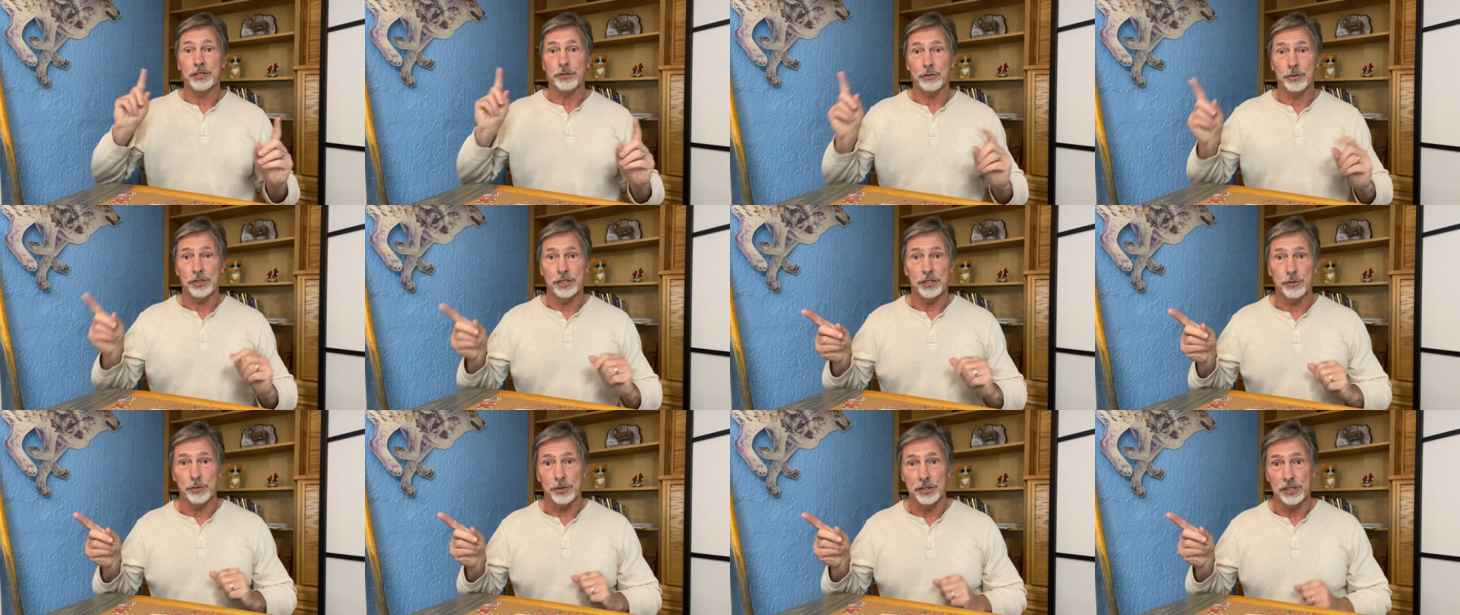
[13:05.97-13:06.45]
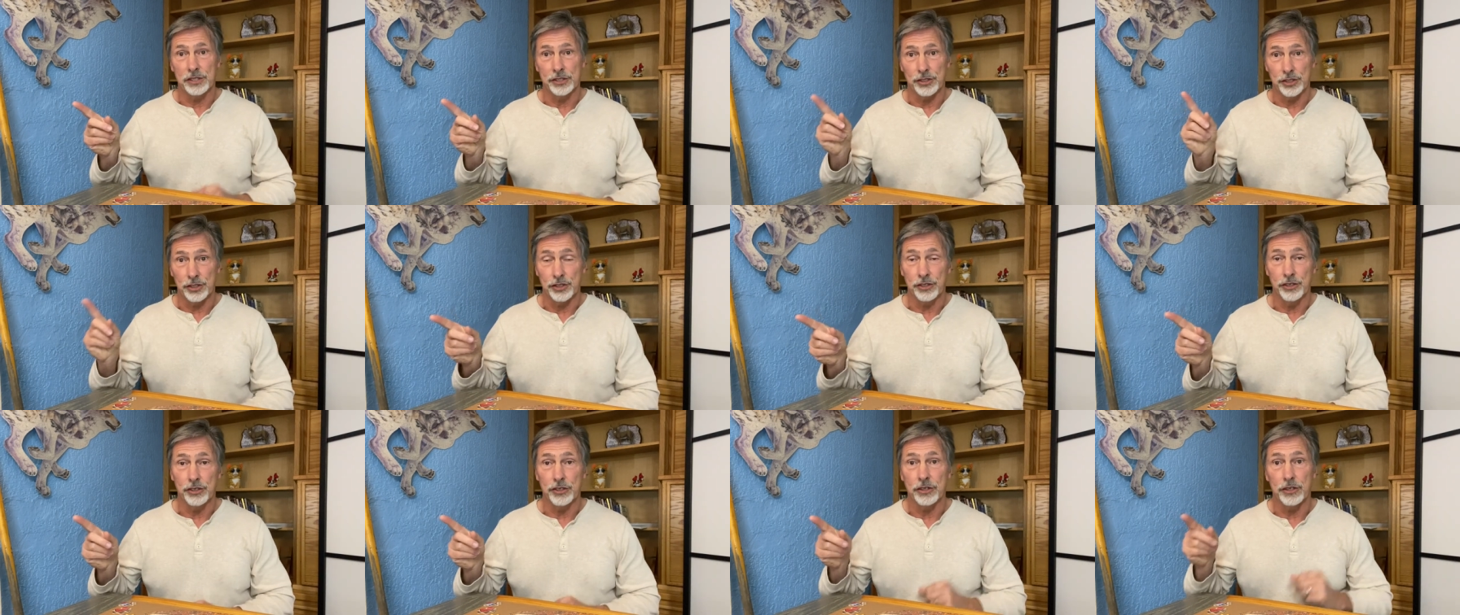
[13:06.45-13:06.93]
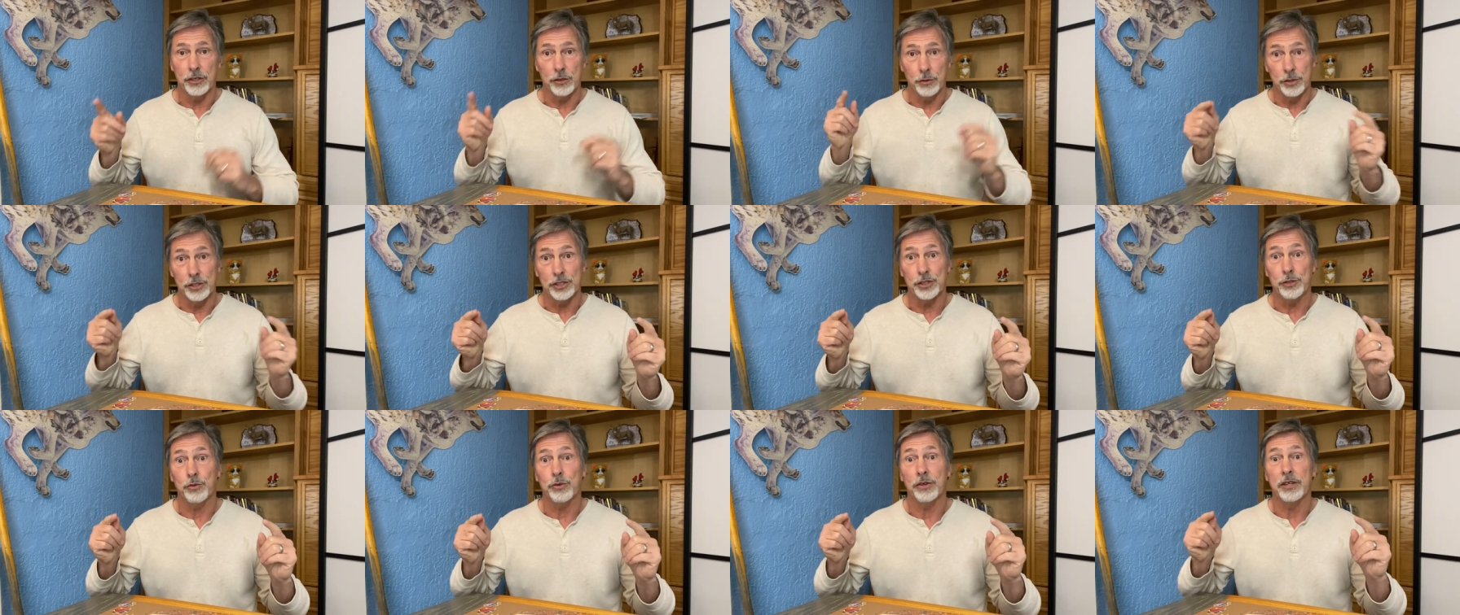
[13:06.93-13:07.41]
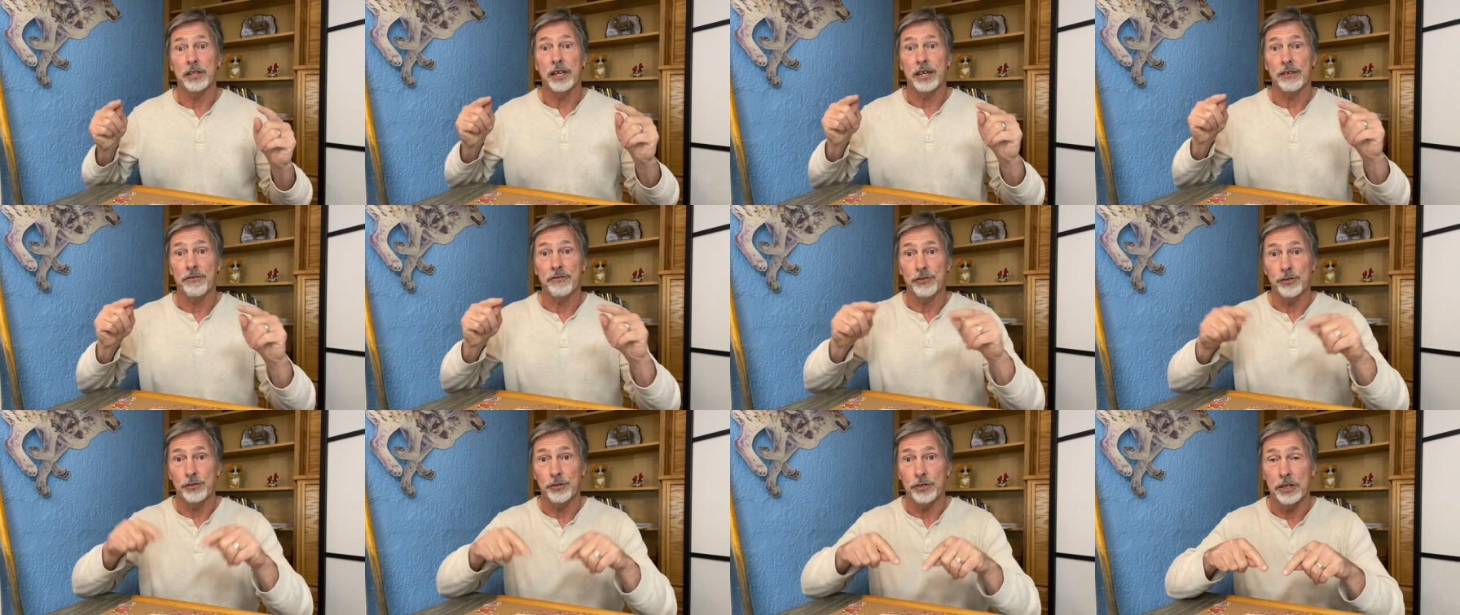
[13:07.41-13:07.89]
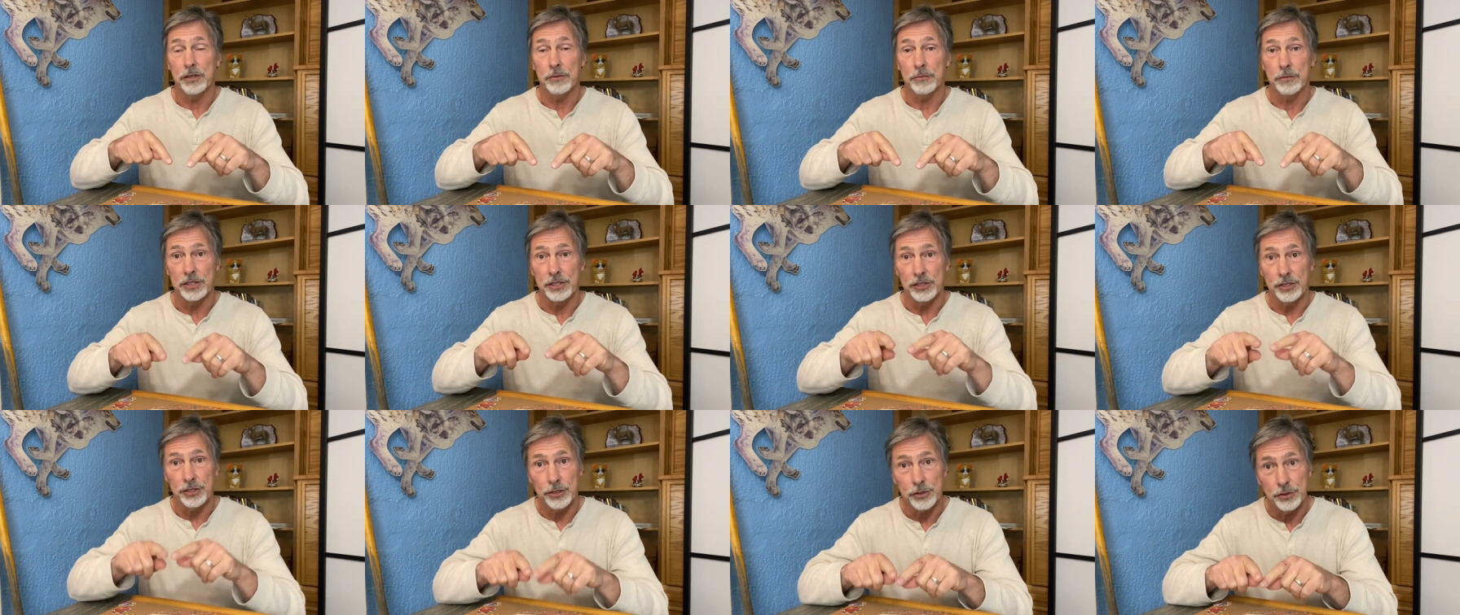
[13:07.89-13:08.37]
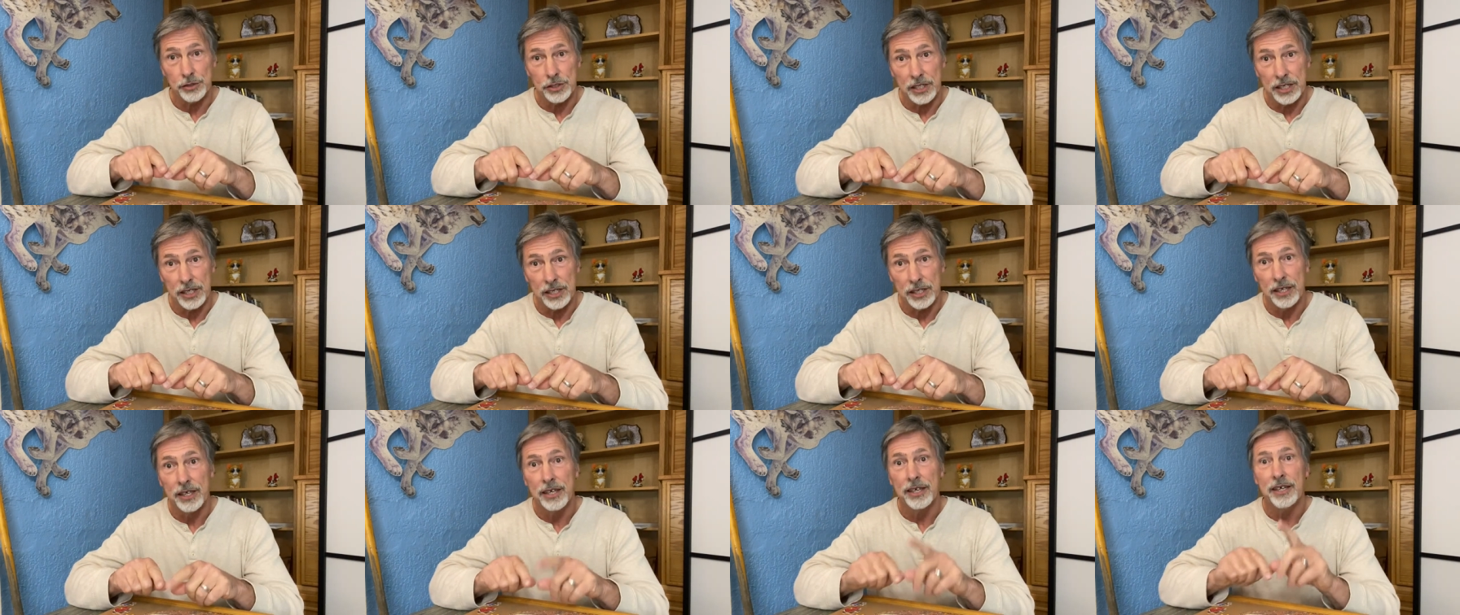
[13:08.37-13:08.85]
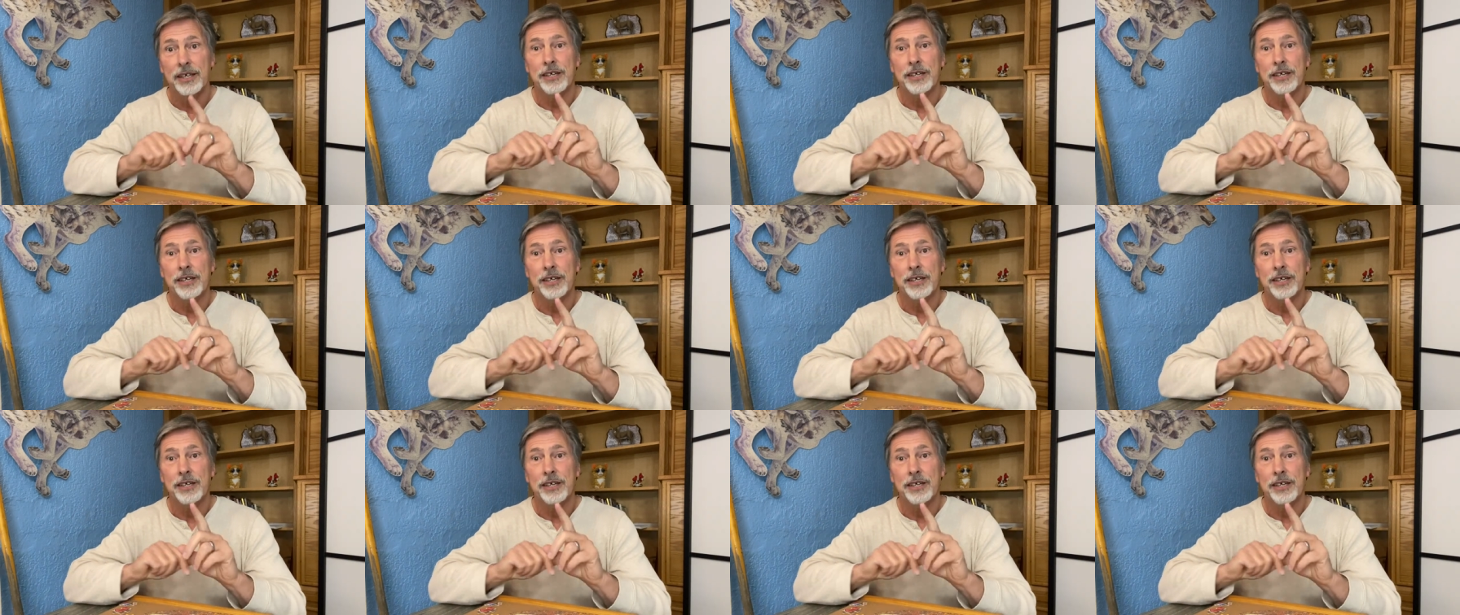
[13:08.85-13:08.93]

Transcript: which one is good or which one that food company is using